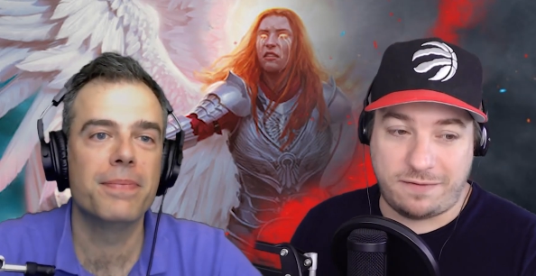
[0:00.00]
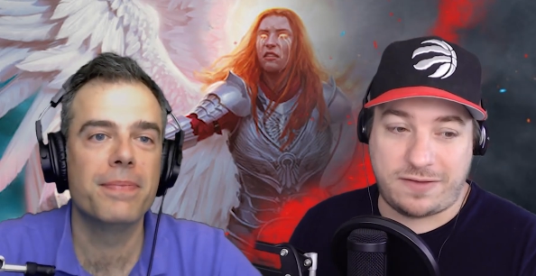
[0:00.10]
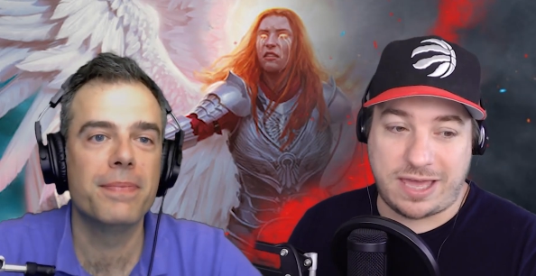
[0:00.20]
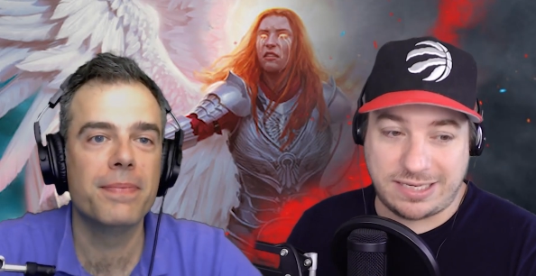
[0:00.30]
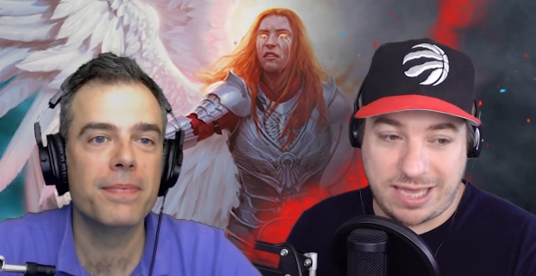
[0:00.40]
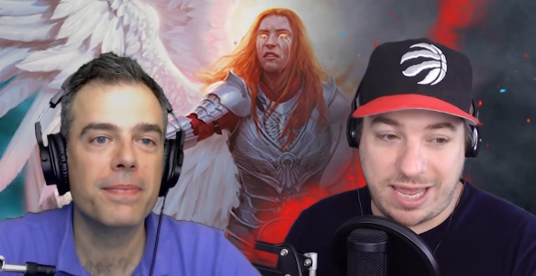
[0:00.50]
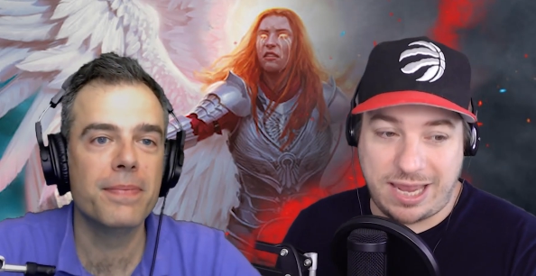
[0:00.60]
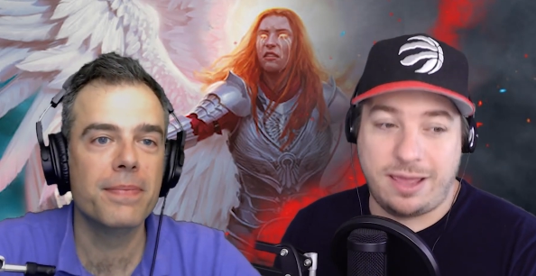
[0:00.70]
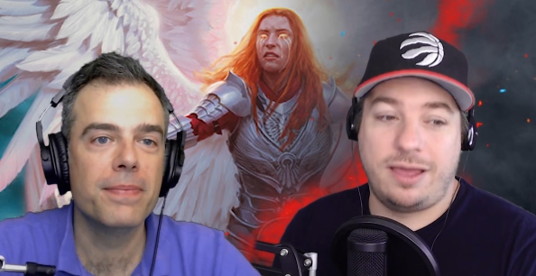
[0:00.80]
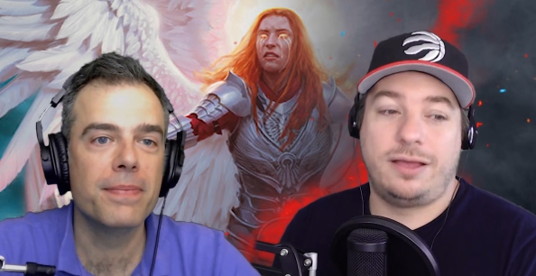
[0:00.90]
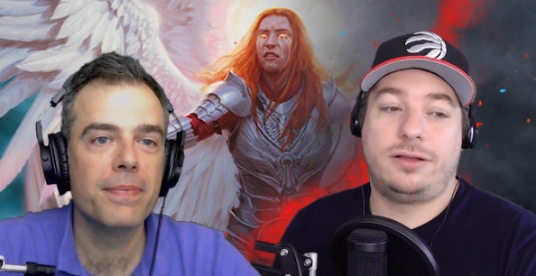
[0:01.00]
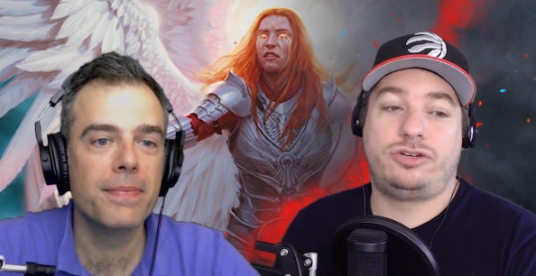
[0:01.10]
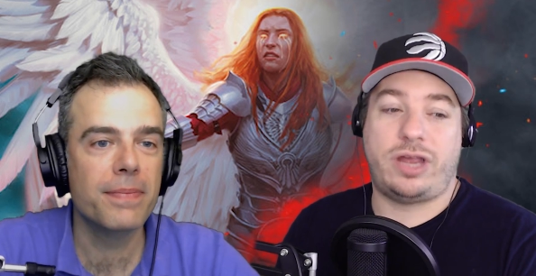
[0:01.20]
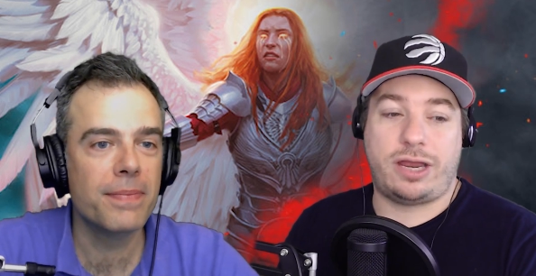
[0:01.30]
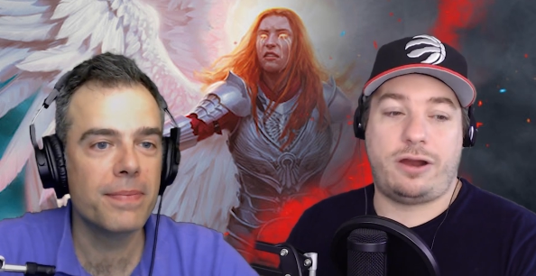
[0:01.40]
Speaker 1: of Cascade,
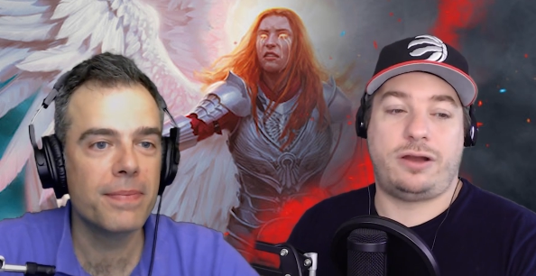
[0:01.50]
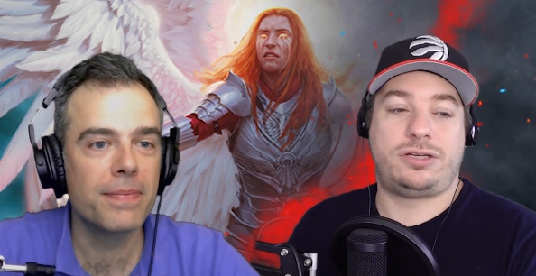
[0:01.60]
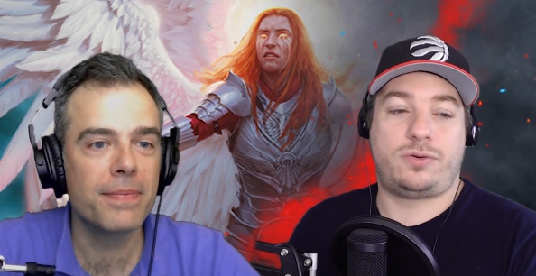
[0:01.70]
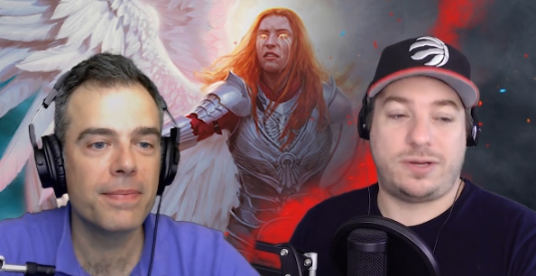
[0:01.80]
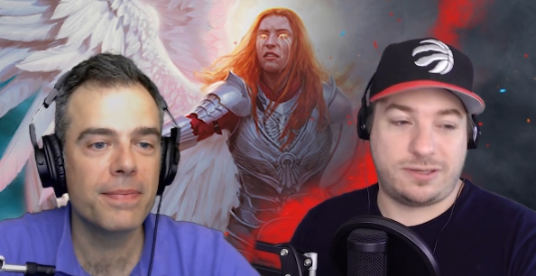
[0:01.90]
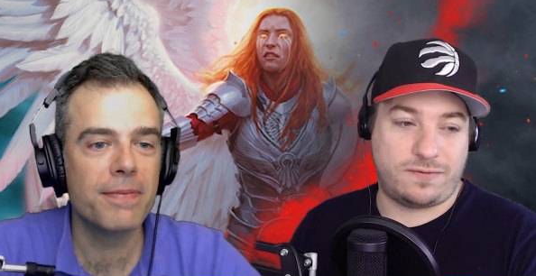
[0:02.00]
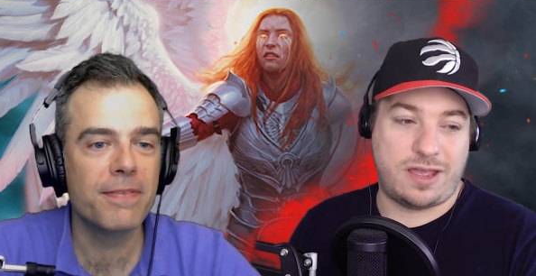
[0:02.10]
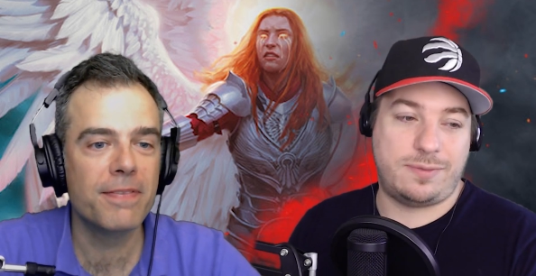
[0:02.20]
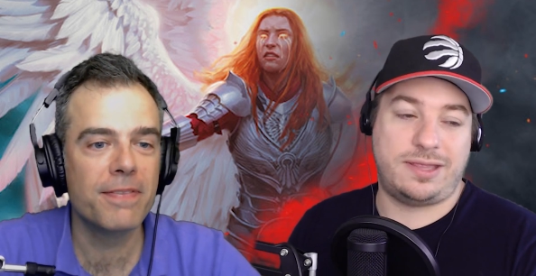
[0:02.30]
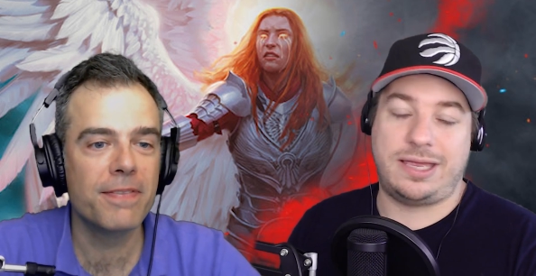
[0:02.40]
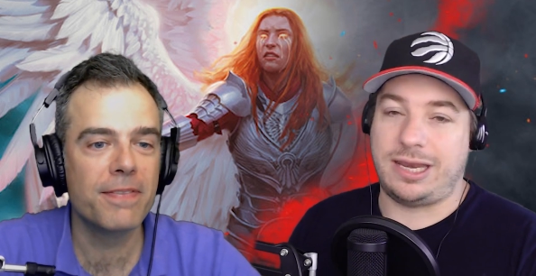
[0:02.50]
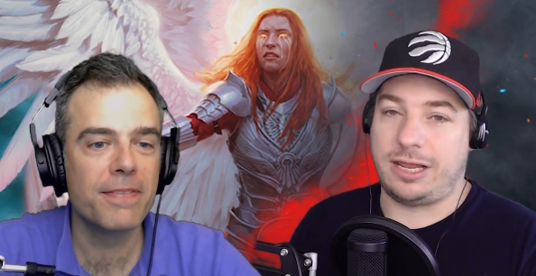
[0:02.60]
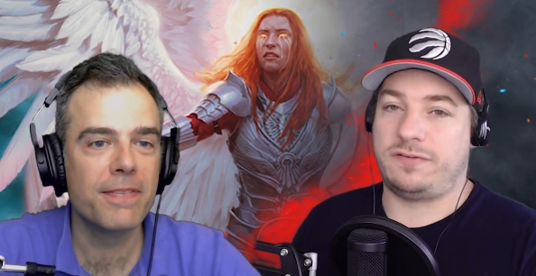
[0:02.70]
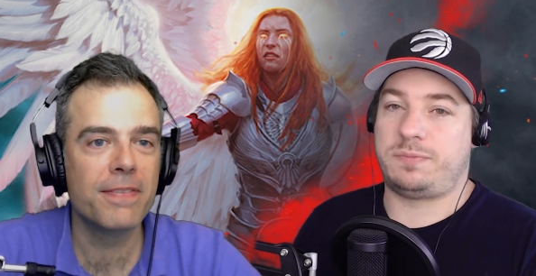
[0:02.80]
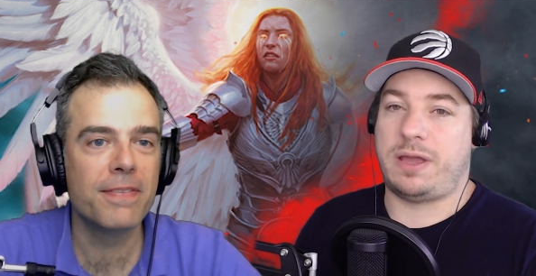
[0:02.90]
Dragon Arch, Quicksilver Amulet, and
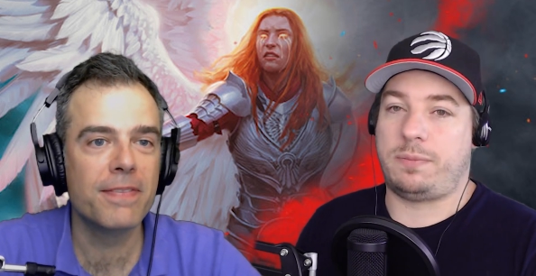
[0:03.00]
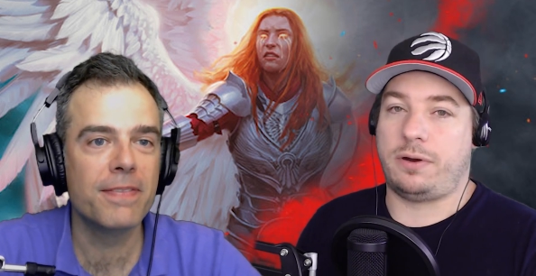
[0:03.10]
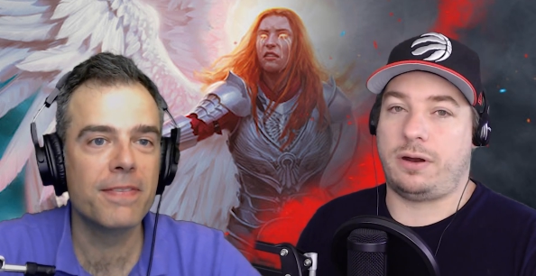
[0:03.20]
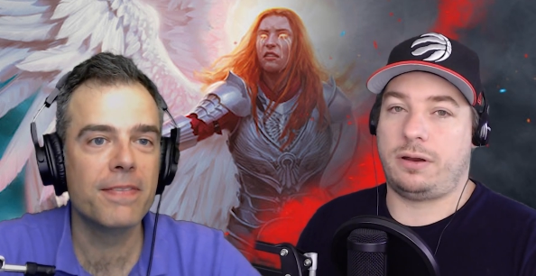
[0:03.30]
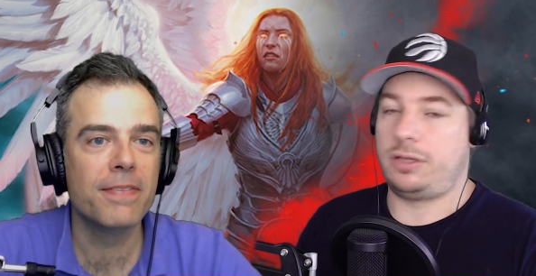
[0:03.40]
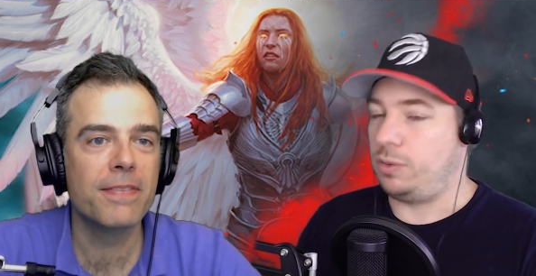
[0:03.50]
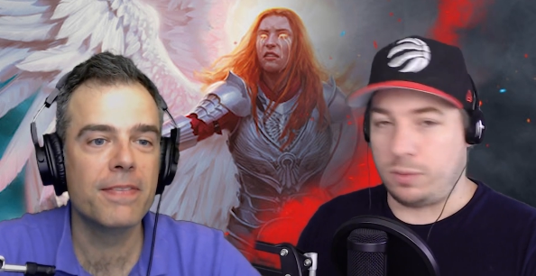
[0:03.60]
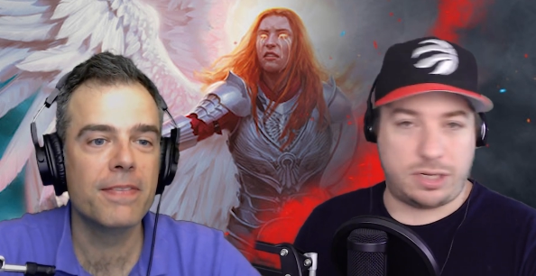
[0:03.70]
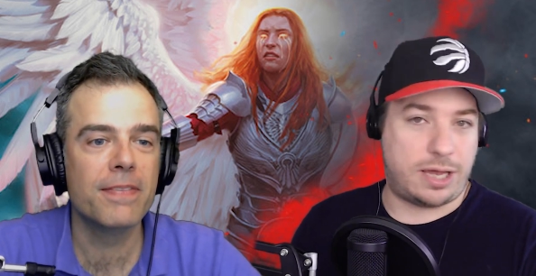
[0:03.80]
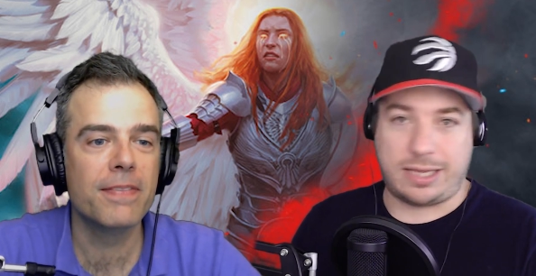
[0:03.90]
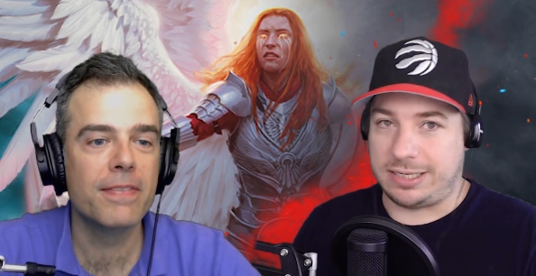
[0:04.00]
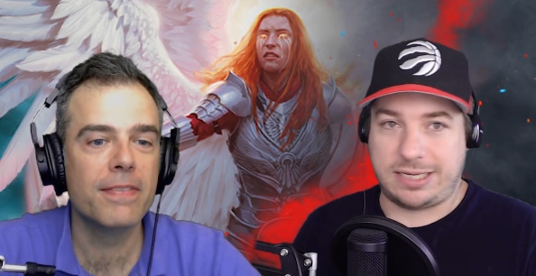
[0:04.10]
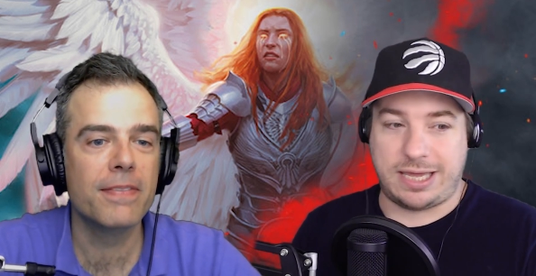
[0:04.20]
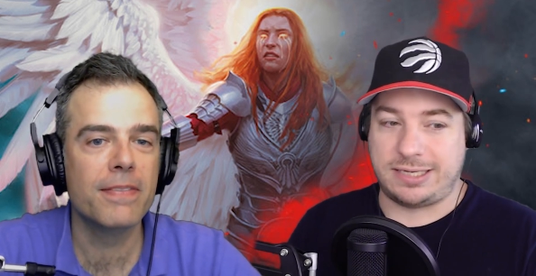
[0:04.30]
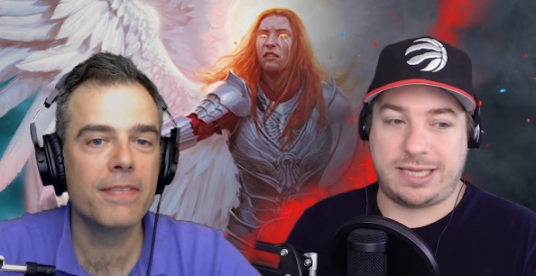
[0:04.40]
Elvish Piper, you will not get to
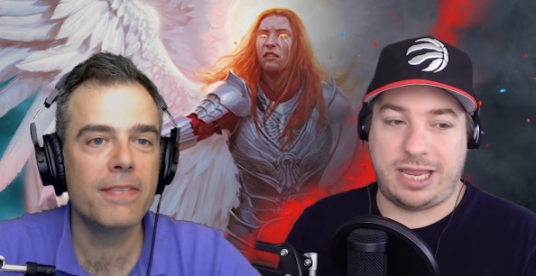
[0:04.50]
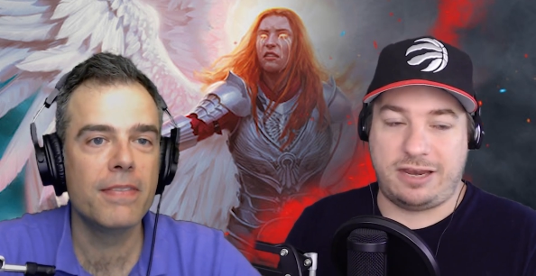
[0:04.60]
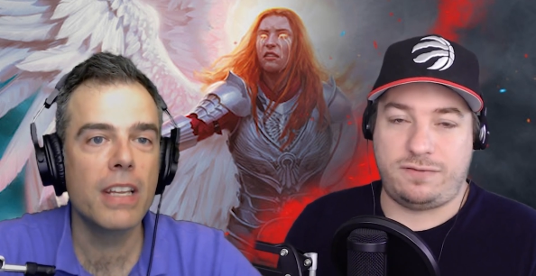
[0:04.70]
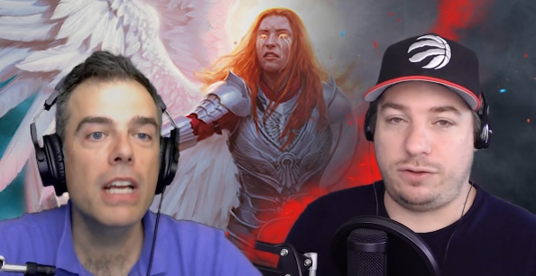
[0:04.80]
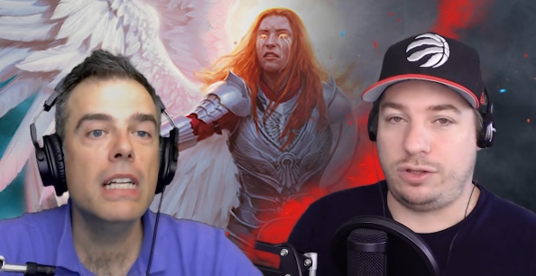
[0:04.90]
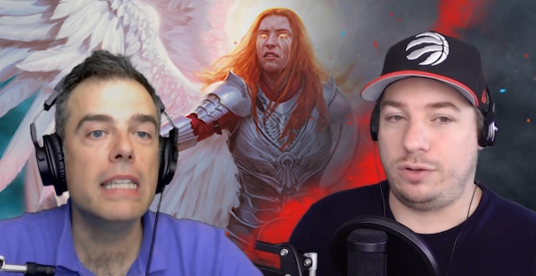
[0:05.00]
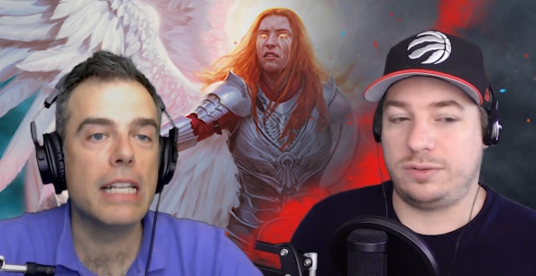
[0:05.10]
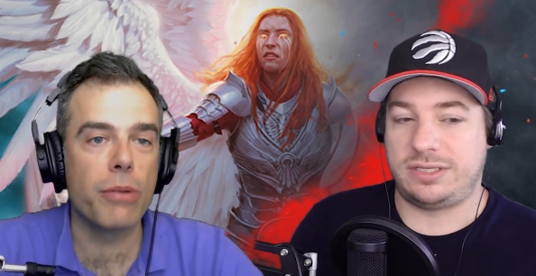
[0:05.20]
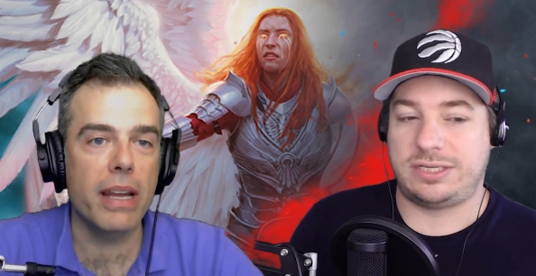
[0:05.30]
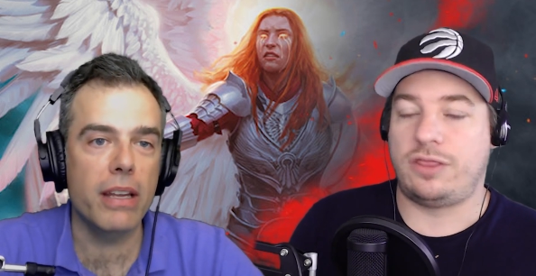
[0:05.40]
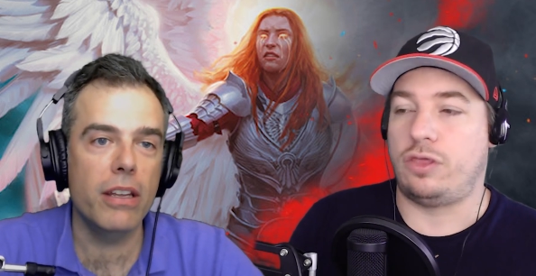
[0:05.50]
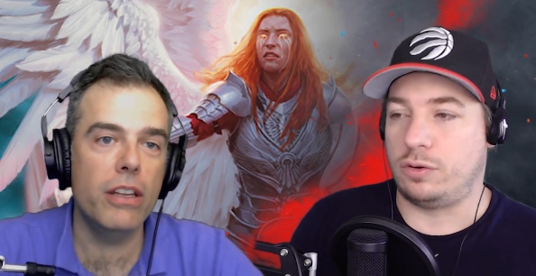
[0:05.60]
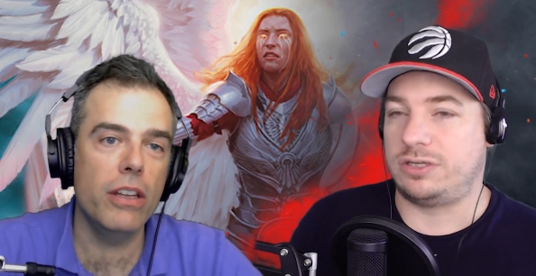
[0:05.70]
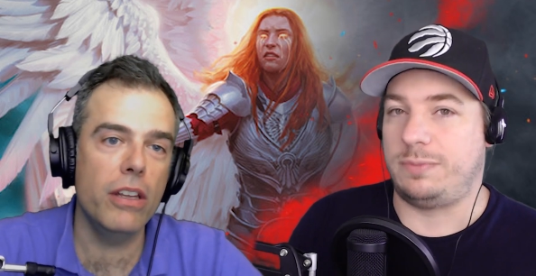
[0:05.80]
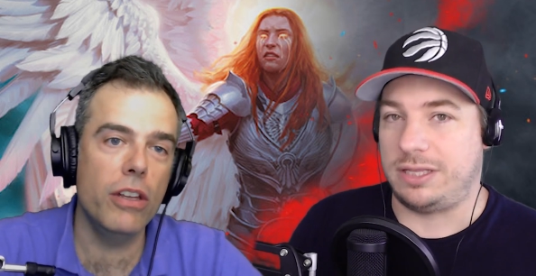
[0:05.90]
Cascade if you use That's right. those abilities. You're